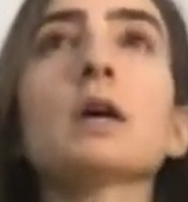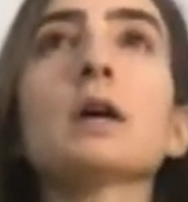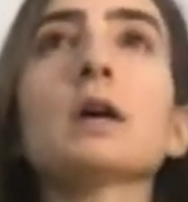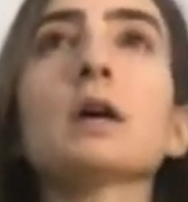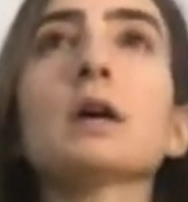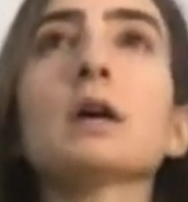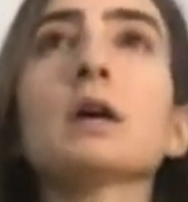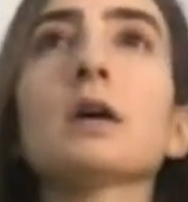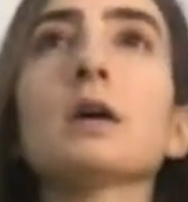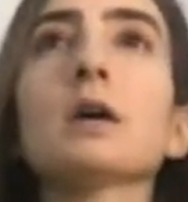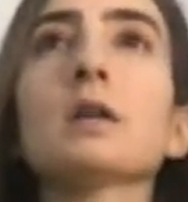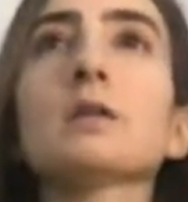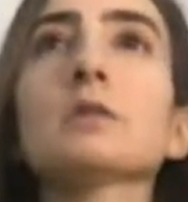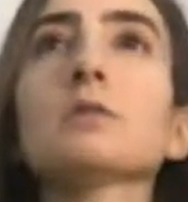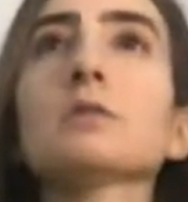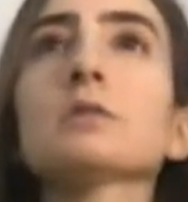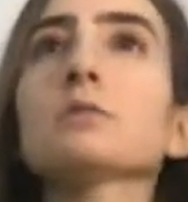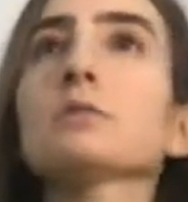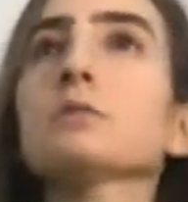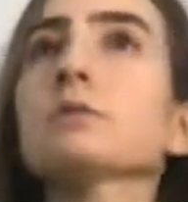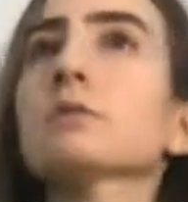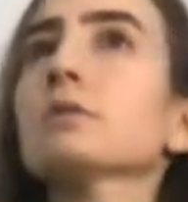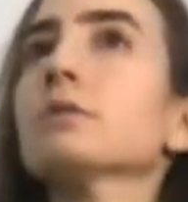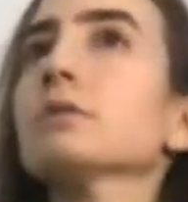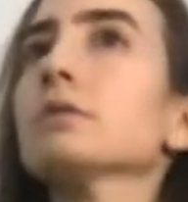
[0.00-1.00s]

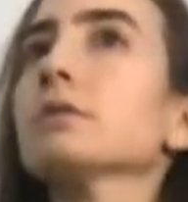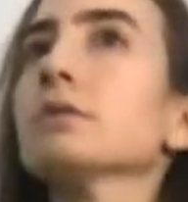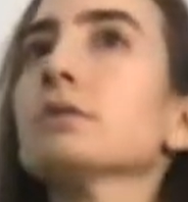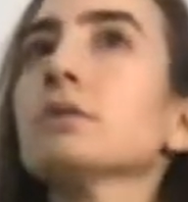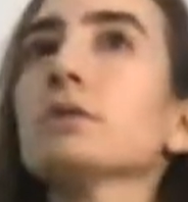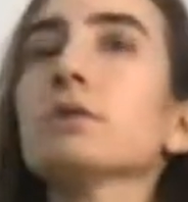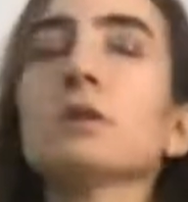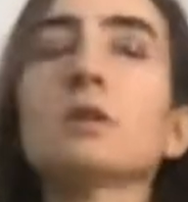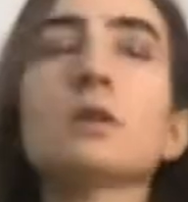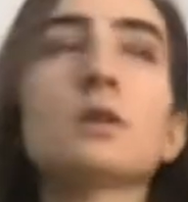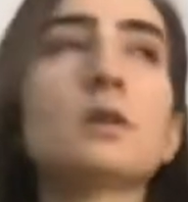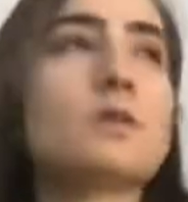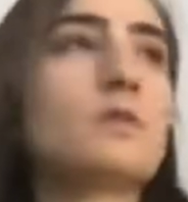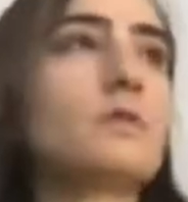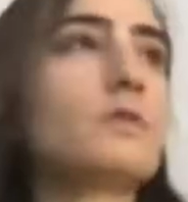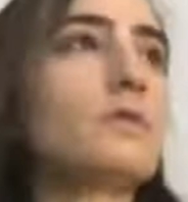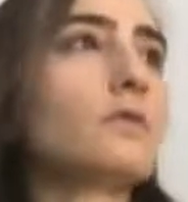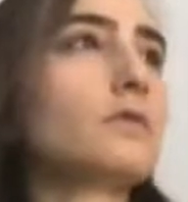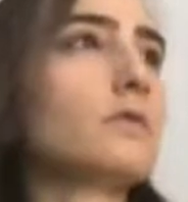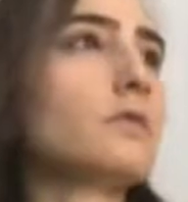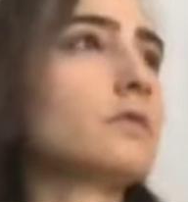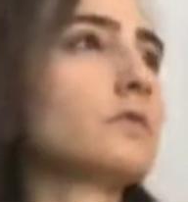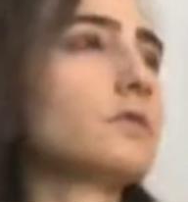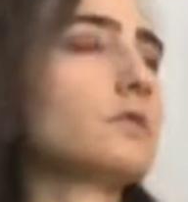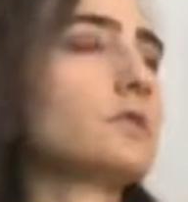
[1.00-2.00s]
And
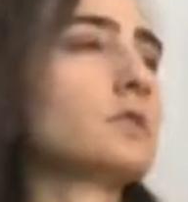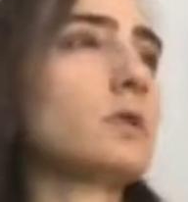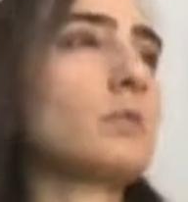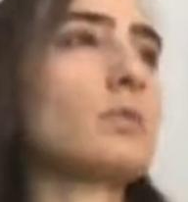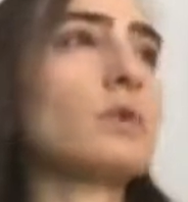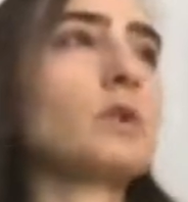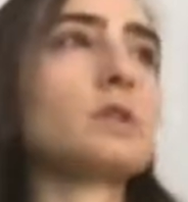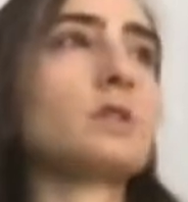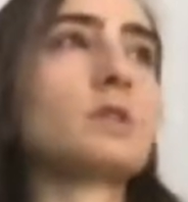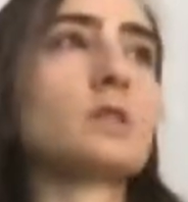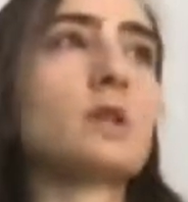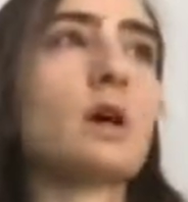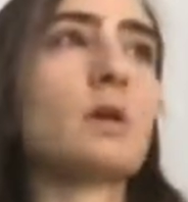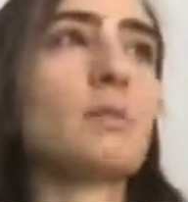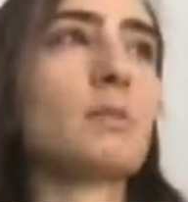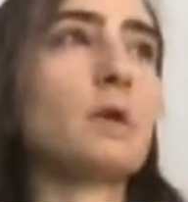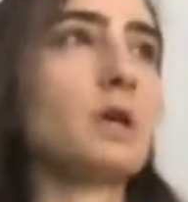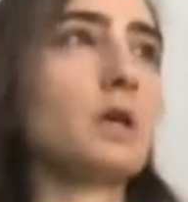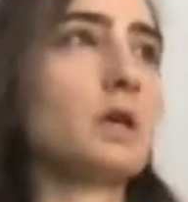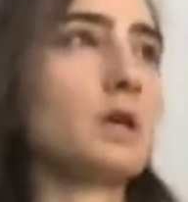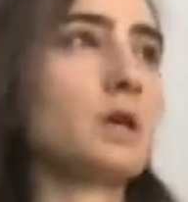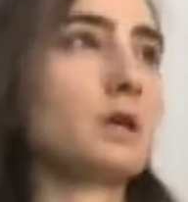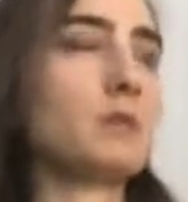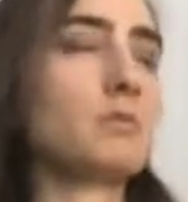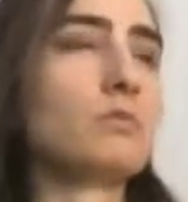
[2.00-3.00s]
if someone is
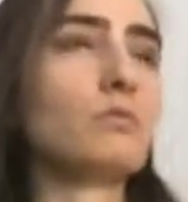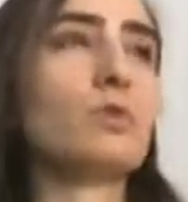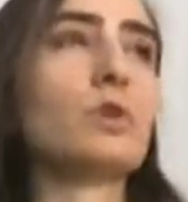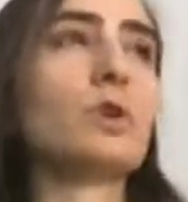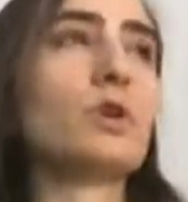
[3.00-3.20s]
coming in,